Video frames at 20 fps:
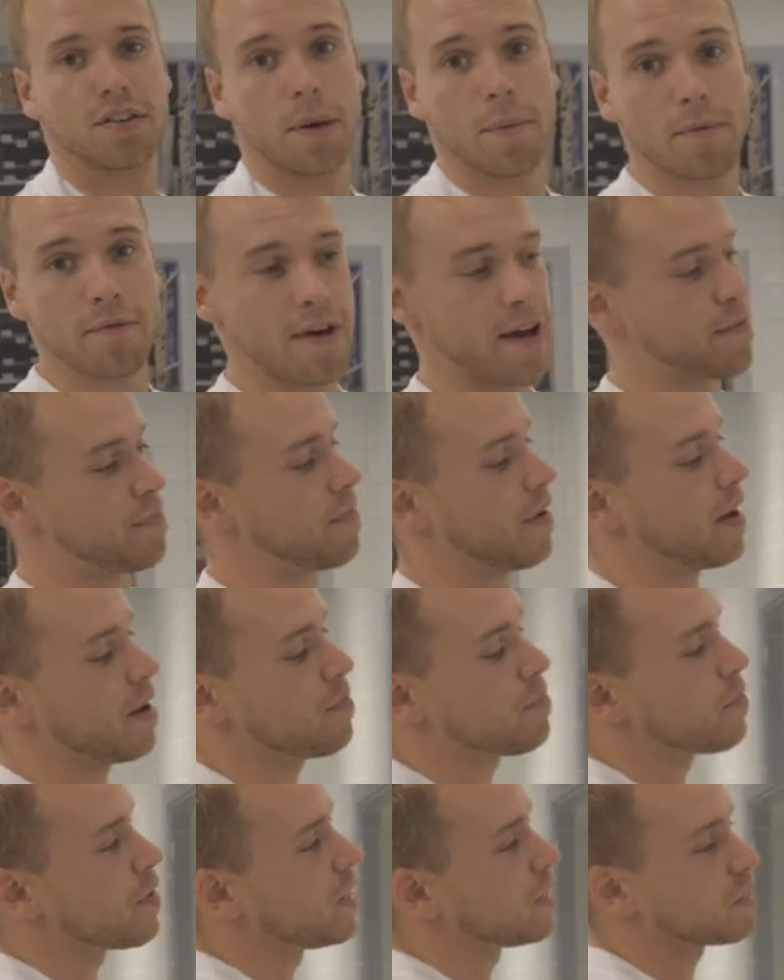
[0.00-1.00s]
Some of our
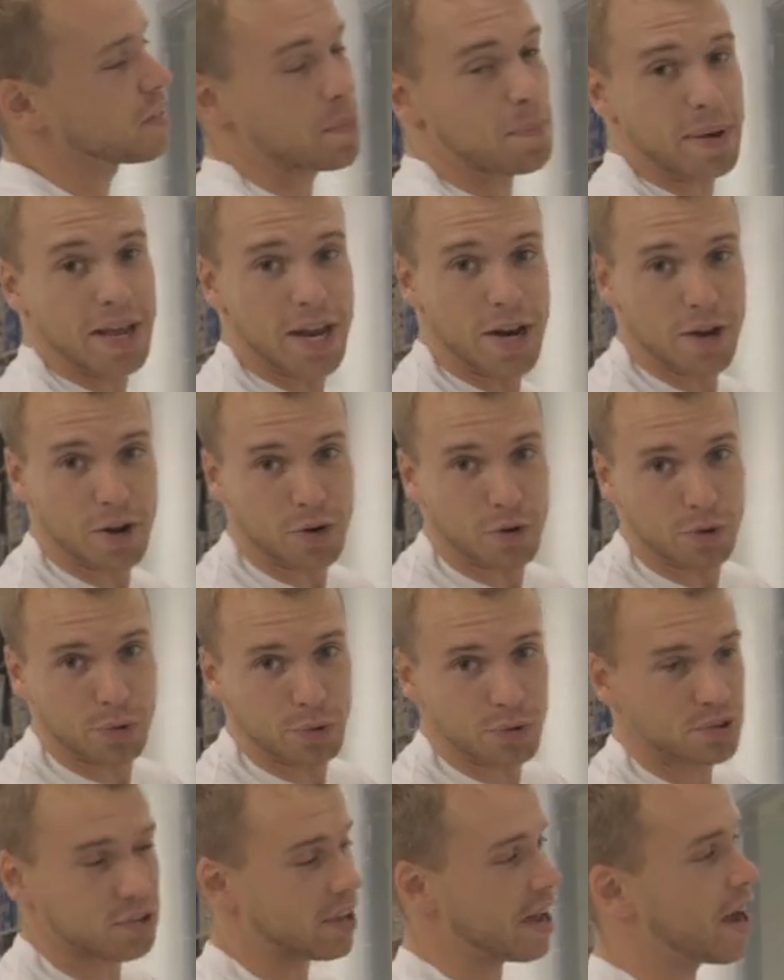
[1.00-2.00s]
favorites, the
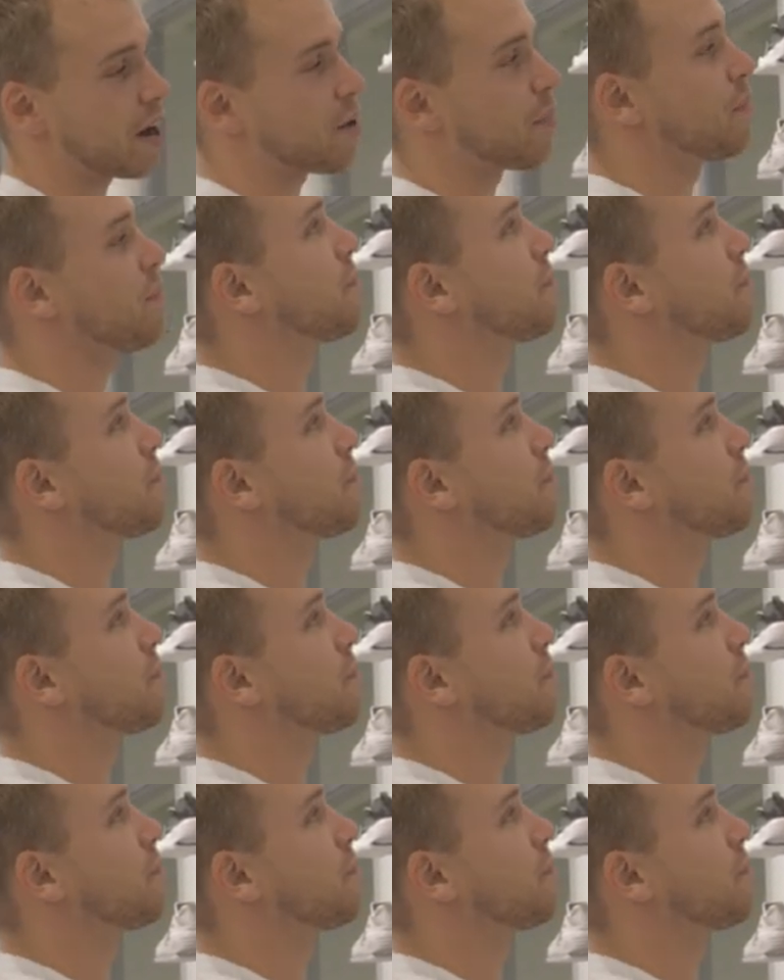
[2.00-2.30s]
Pinnacles, how can